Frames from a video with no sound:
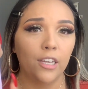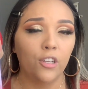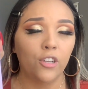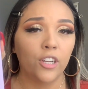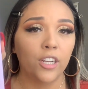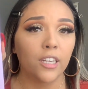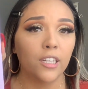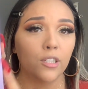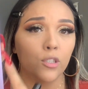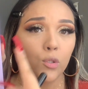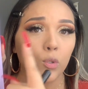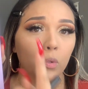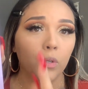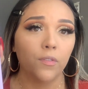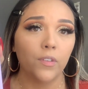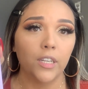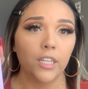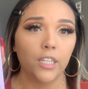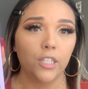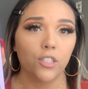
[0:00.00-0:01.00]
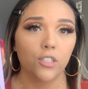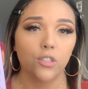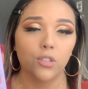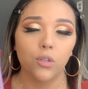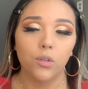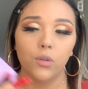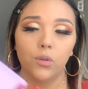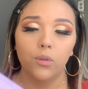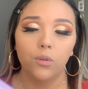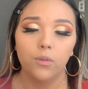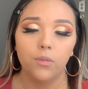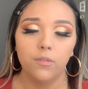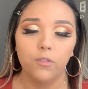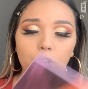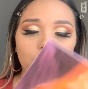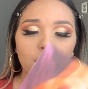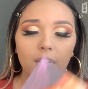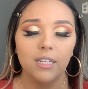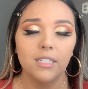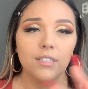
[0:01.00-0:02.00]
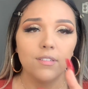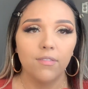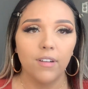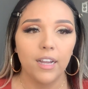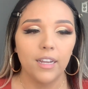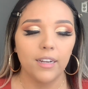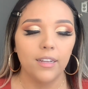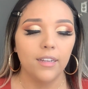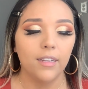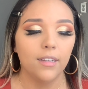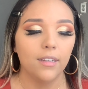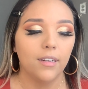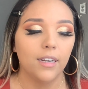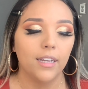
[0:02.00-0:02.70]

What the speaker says: And you're getting two of each, so you kind of divide it.